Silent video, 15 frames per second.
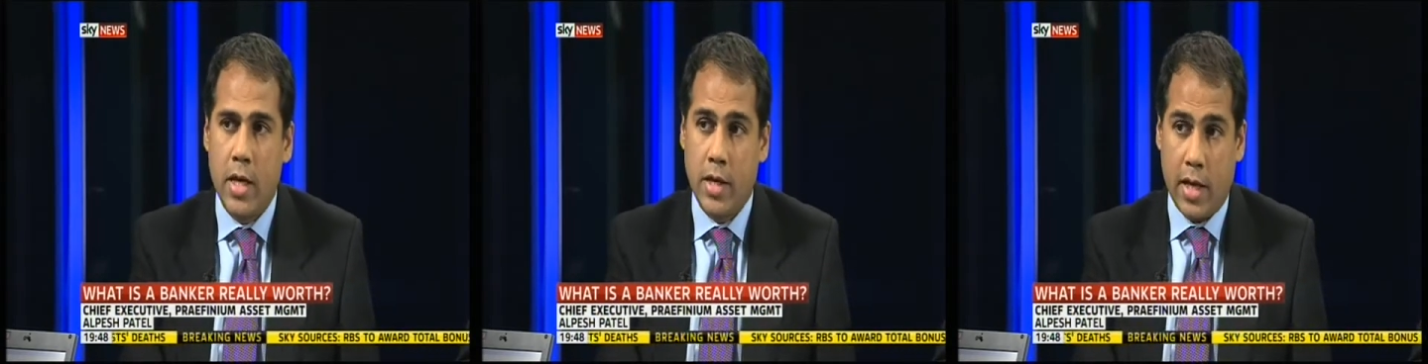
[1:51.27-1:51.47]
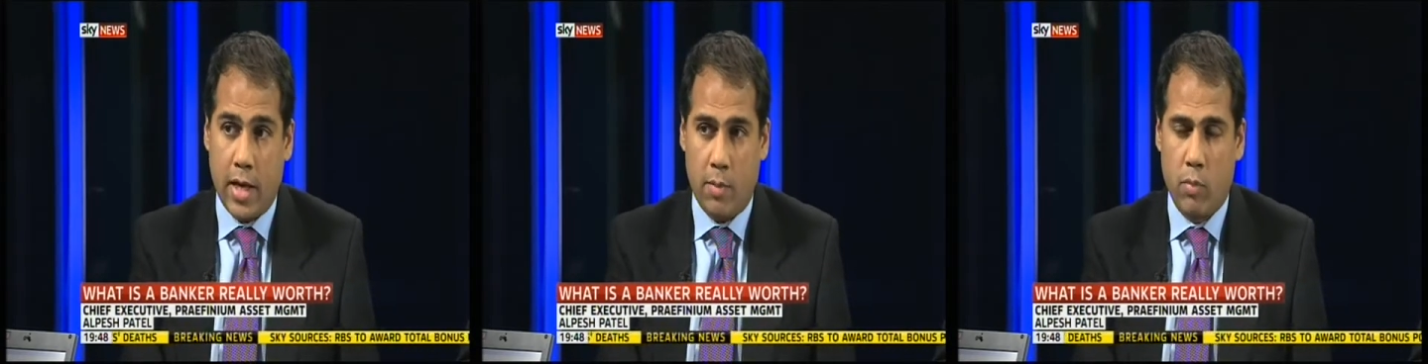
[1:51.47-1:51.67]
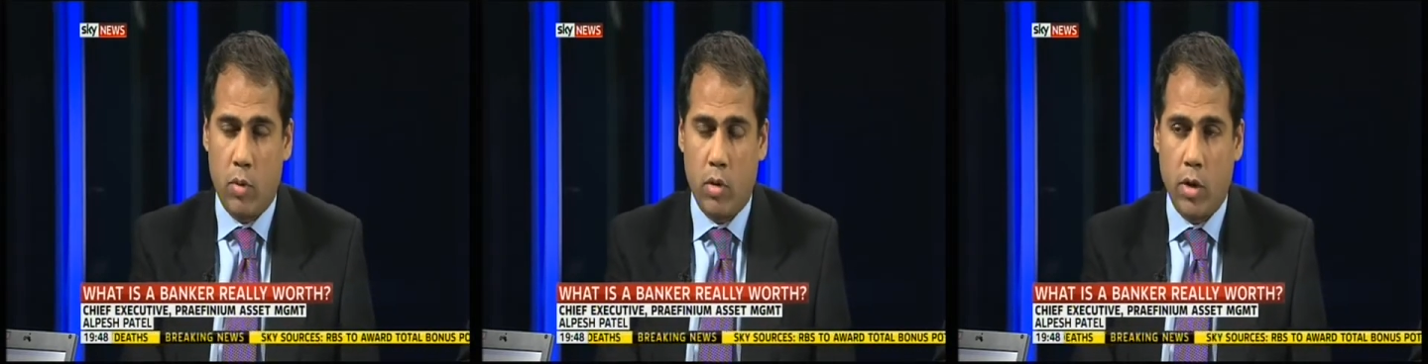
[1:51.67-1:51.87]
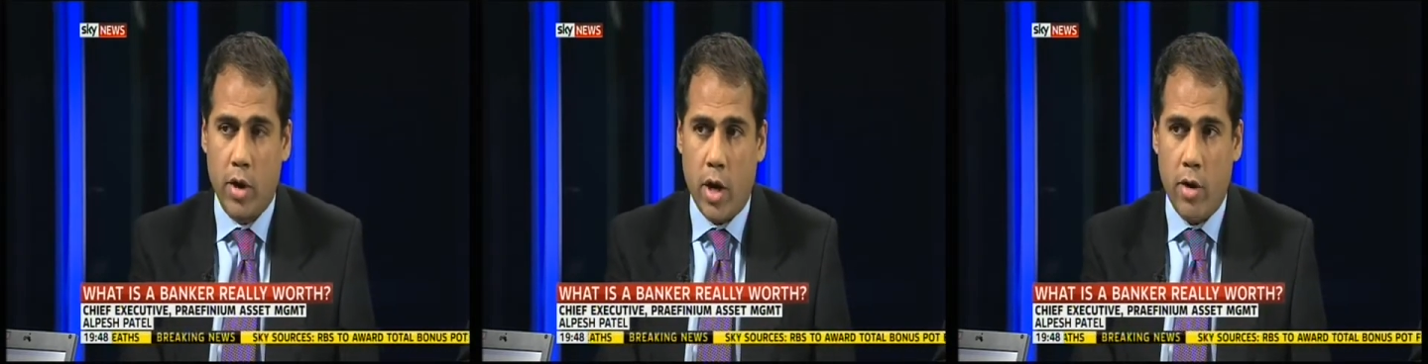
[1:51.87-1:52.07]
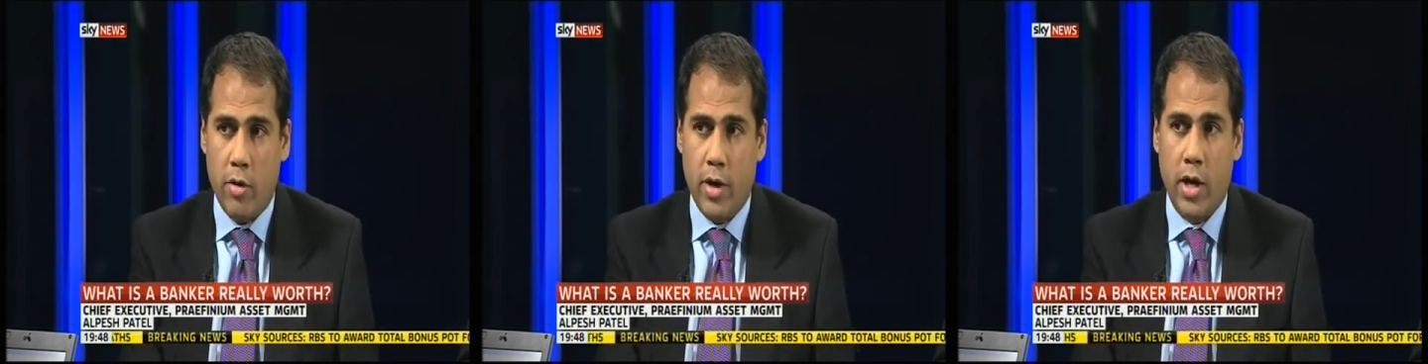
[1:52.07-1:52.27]
yet employ
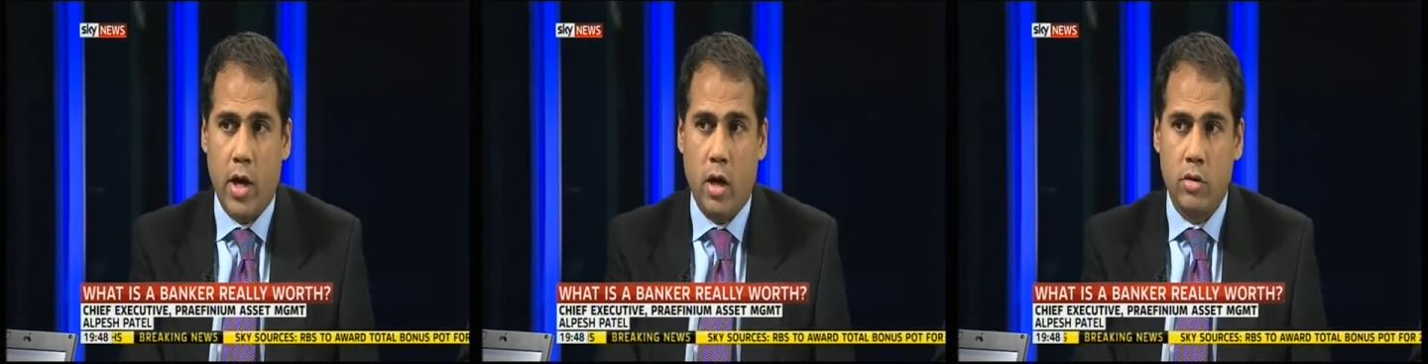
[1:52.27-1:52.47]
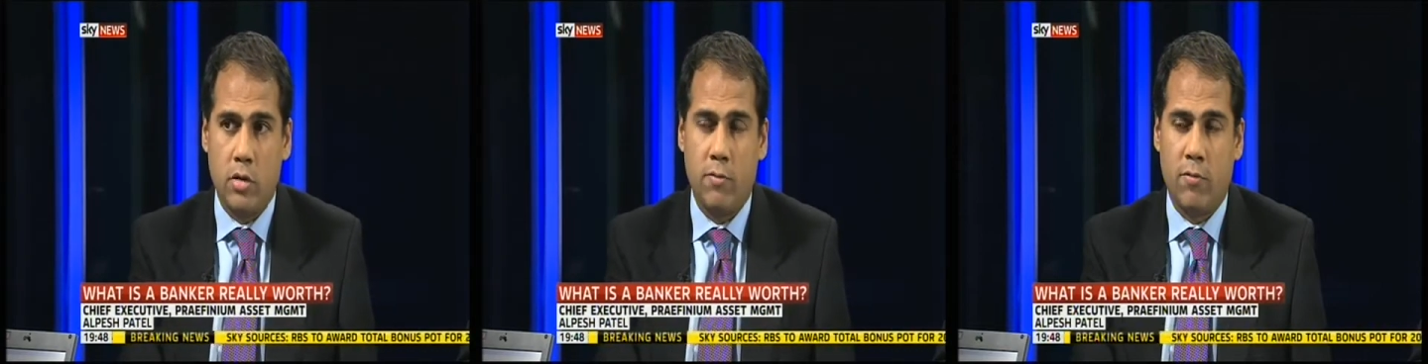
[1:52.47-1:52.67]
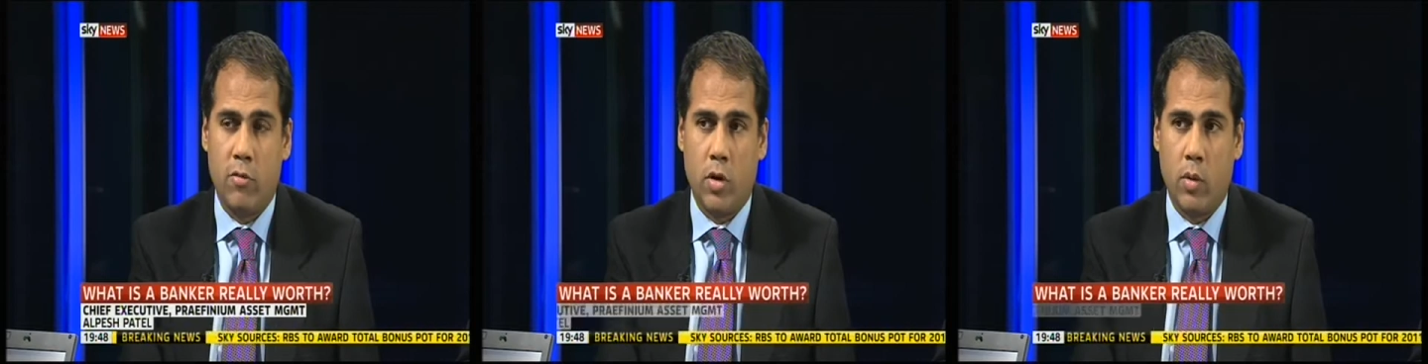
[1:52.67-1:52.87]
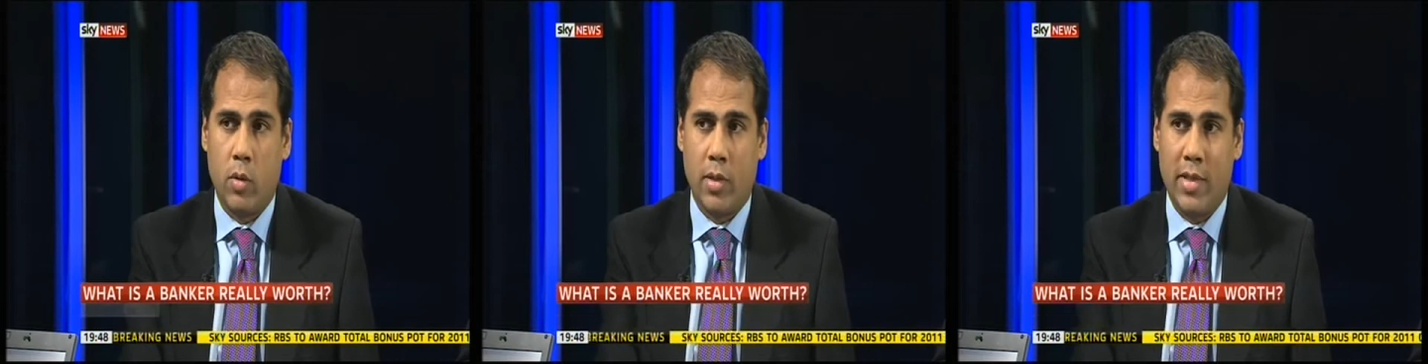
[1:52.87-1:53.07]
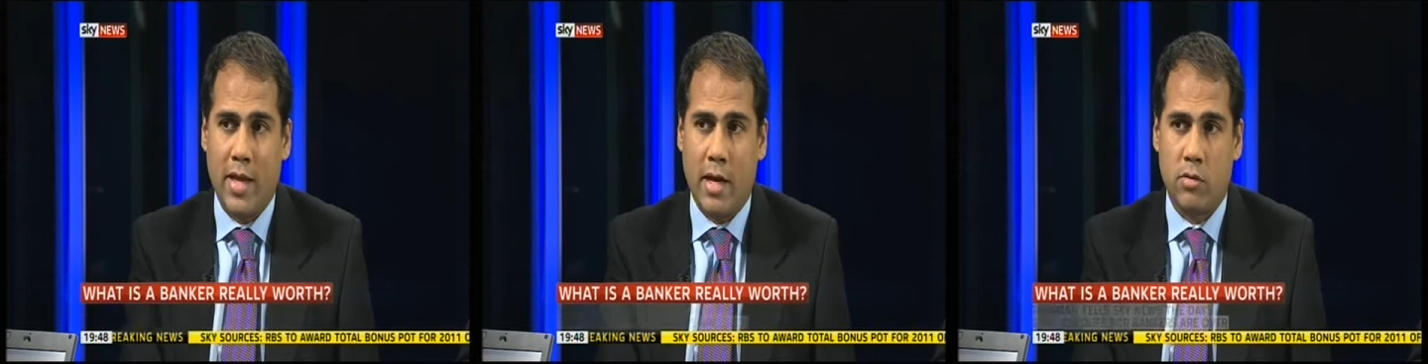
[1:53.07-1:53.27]
only
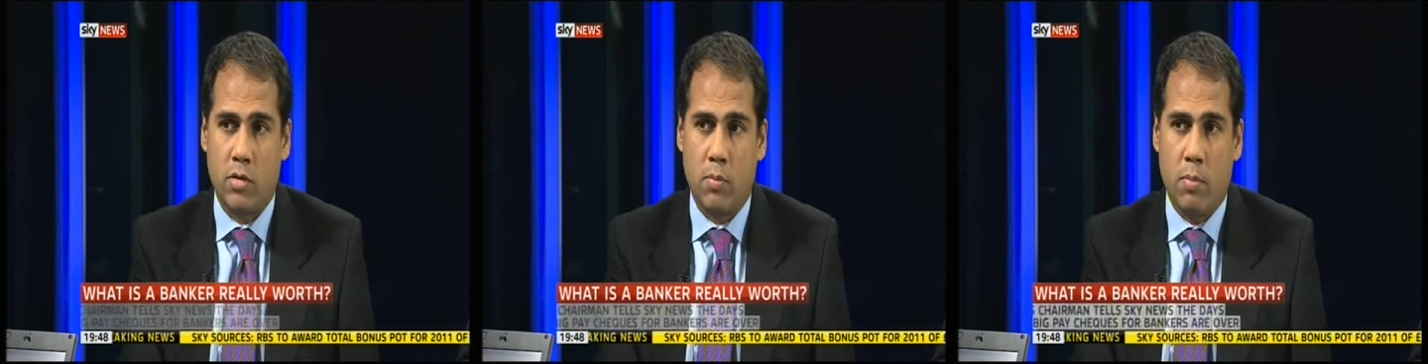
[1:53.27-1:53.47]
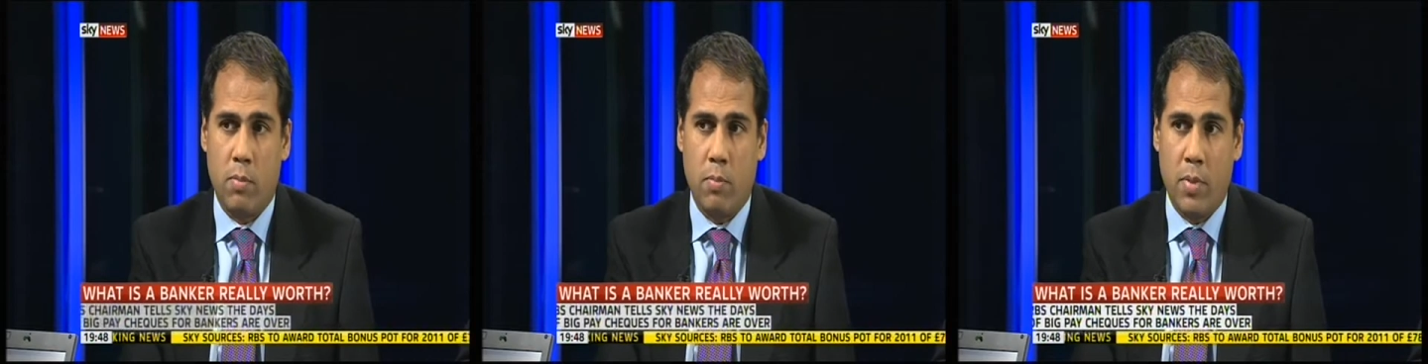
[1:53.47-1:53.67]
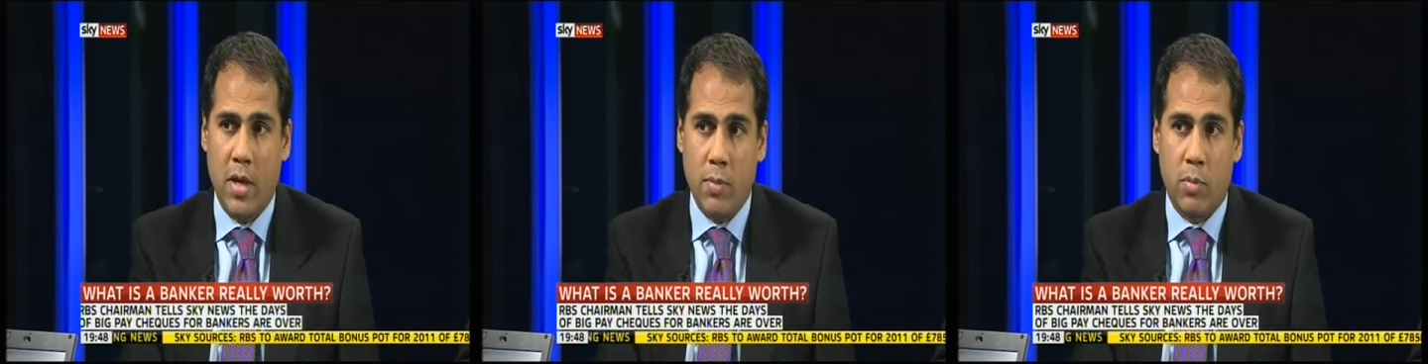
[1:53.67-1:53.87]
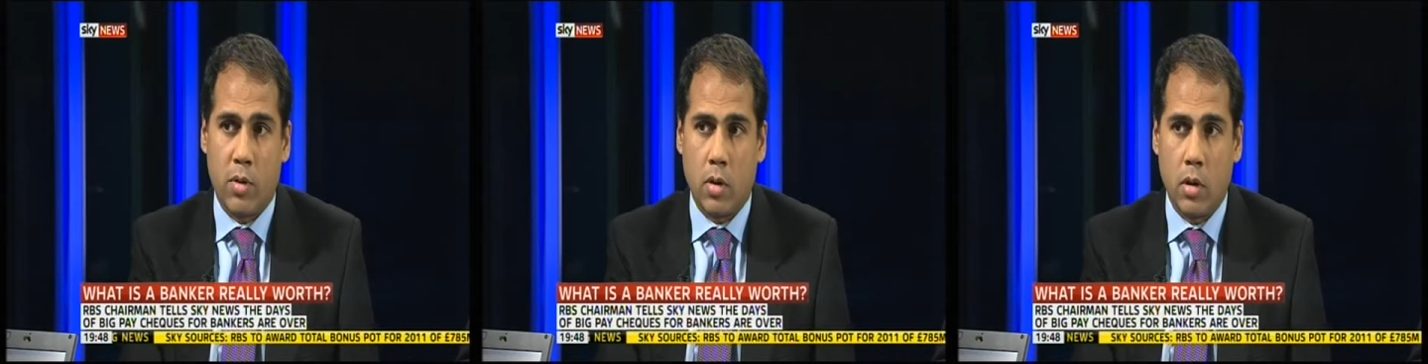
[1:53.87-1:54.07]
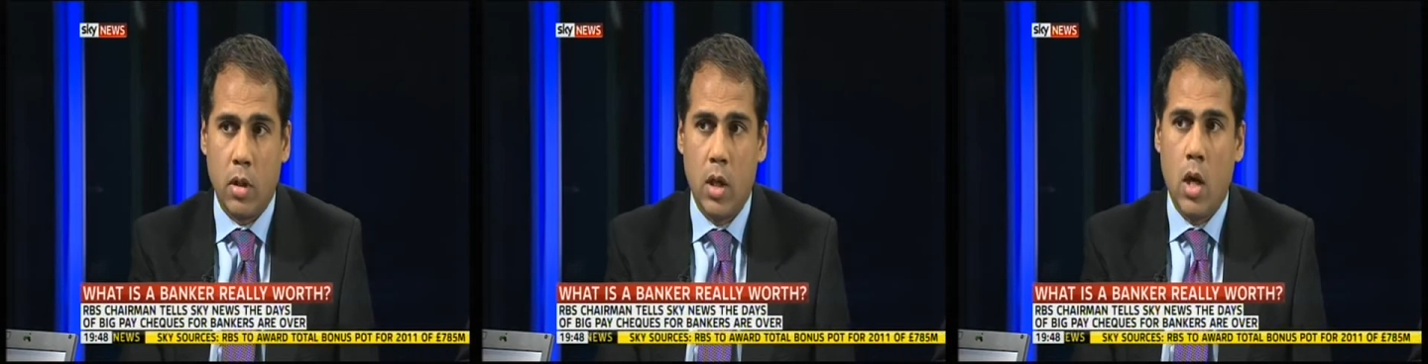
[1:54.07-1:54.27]
141,000
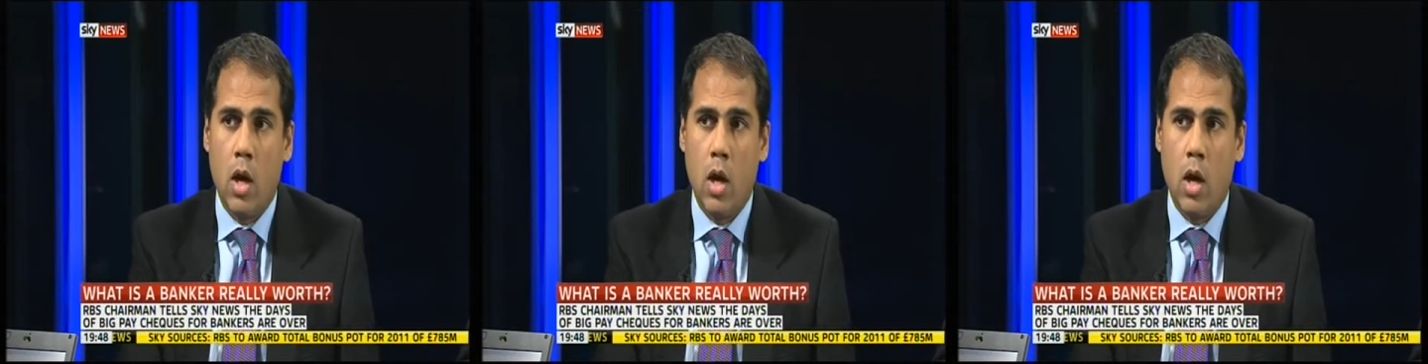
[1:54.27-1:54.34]
people,